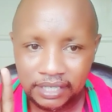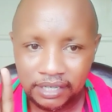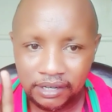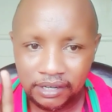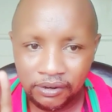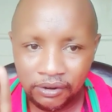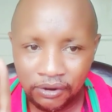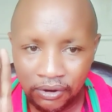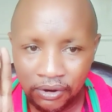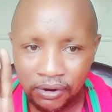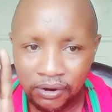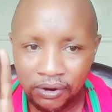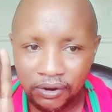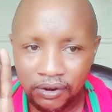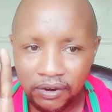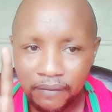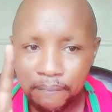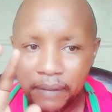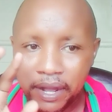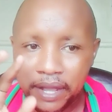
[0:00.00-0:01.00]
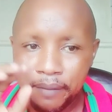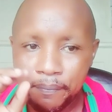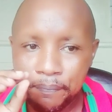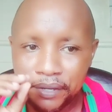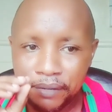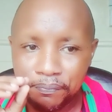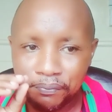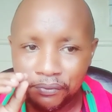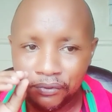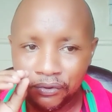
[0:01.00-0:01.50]
all by
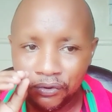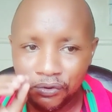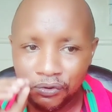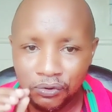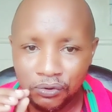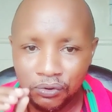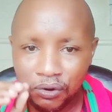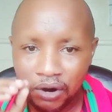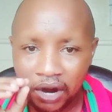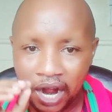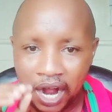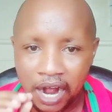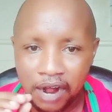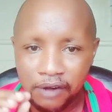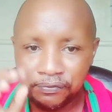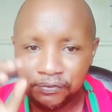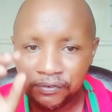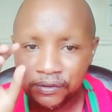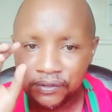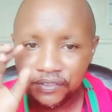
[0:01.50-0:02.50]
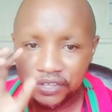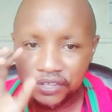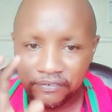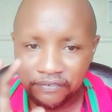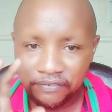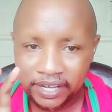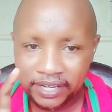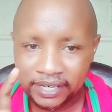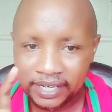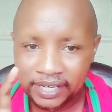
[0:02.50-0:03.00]
people who have the
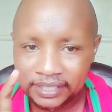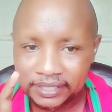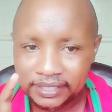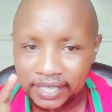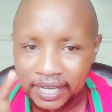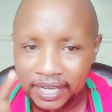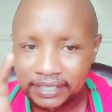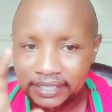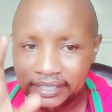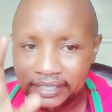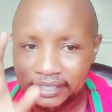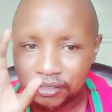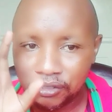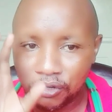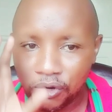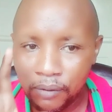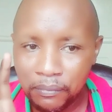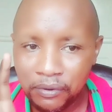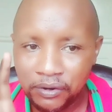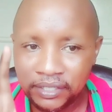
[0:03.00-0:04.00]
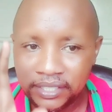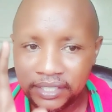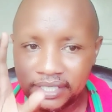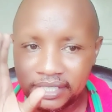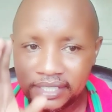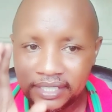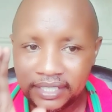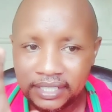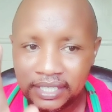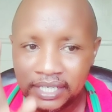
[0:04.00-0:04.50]
virus, and it's common
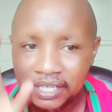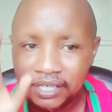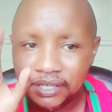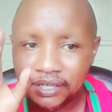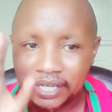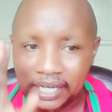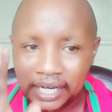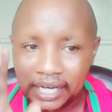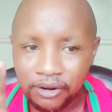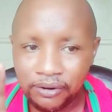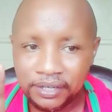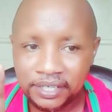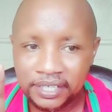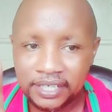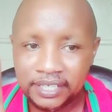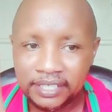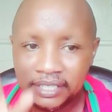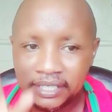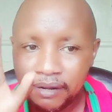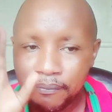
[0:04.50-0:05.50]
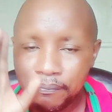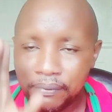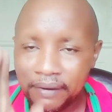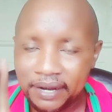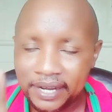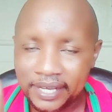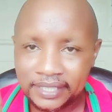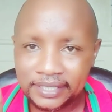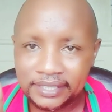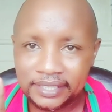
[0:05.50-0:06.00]
in crowded
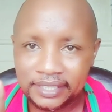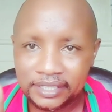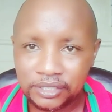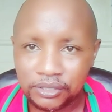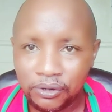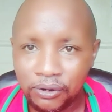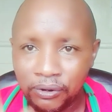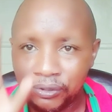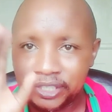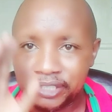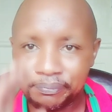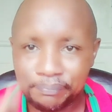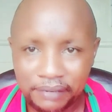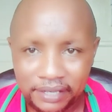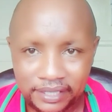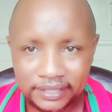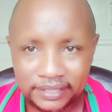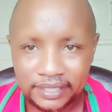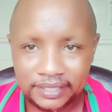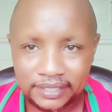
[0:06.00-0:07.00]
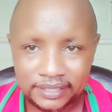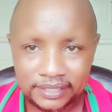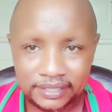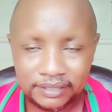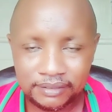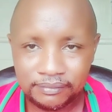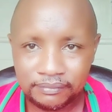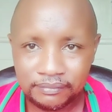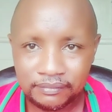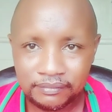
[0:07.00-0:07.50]
places or spaces.
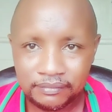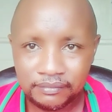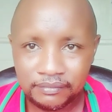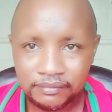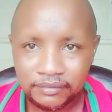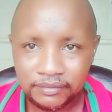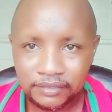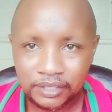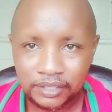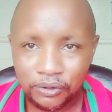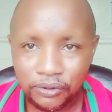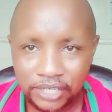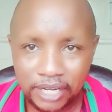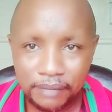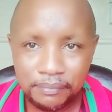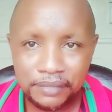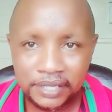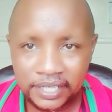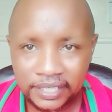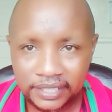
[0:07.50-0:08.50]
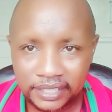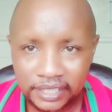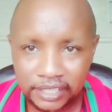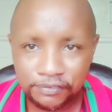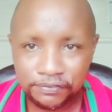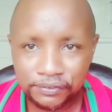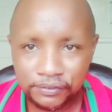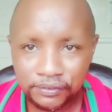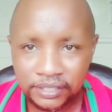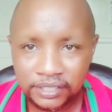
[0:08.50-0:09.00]
Contaminated
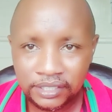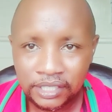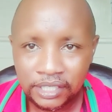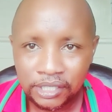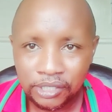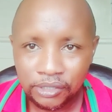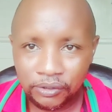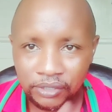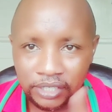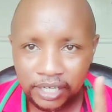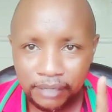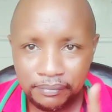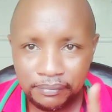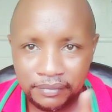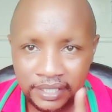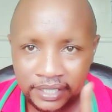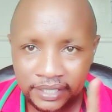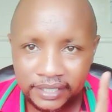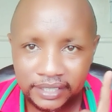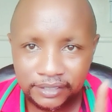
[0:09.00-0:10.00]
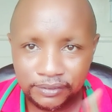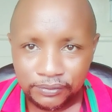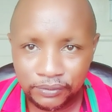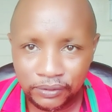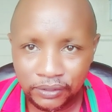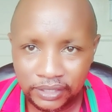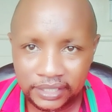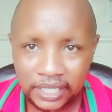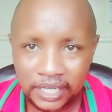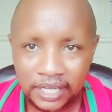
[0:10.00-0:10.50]
food, contaminated
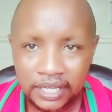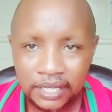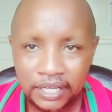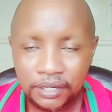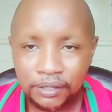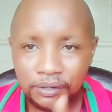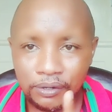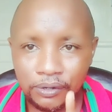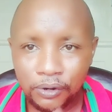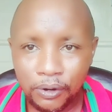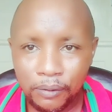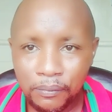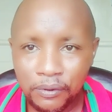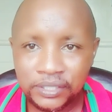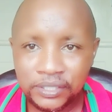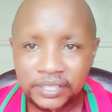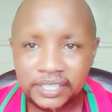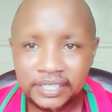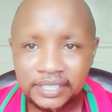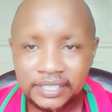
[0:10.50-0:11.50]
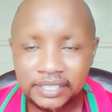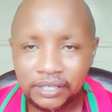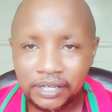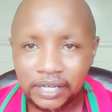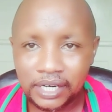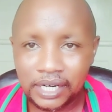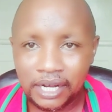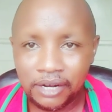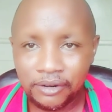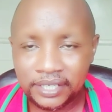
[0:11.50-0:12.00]
water, common in
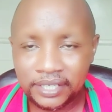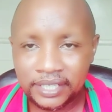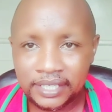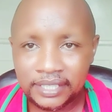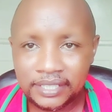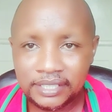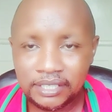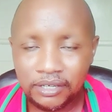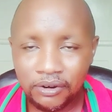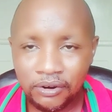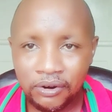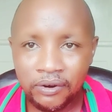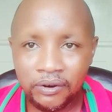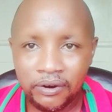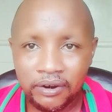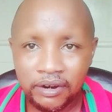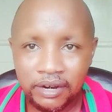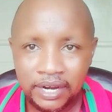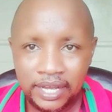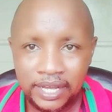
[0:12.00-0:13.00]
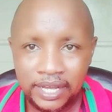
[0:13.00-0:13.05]
crowded or